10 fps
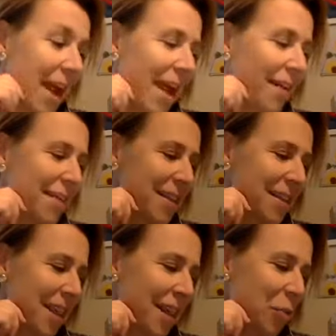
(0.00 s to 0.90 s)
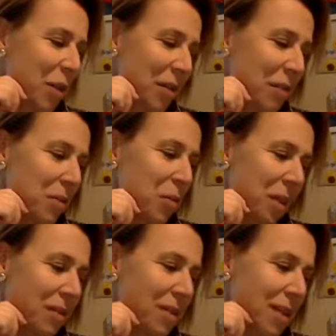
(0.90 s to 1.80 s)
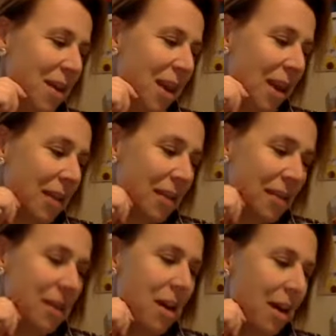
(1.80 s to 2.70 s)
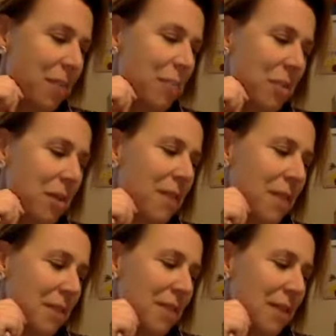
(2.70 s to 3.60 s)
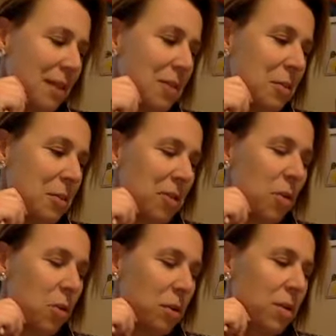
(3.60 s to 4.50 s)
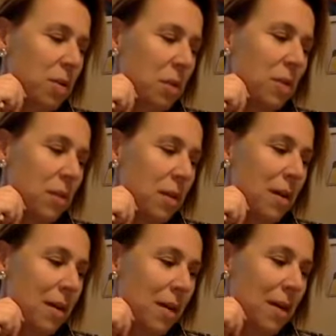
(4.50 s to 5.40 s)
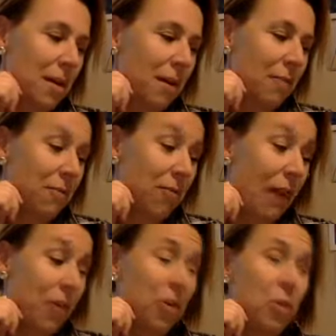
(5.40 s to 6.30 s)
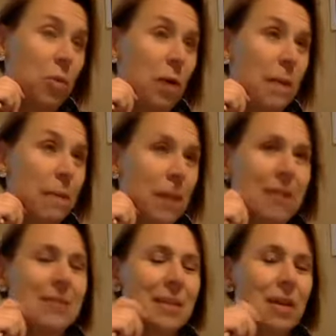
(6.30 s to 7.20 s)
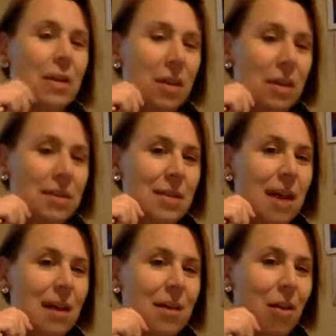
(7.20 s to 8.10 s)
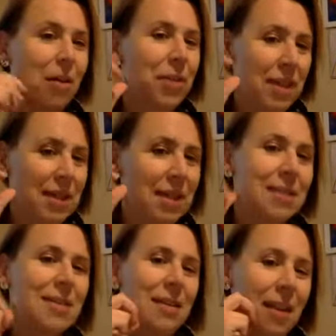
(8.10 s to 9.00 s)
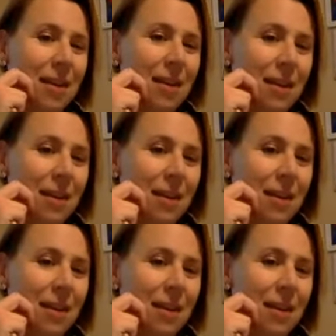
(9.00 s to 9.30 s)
have to say, one of the ones that I did not put on this list, but totally value immensely, is that authenticity.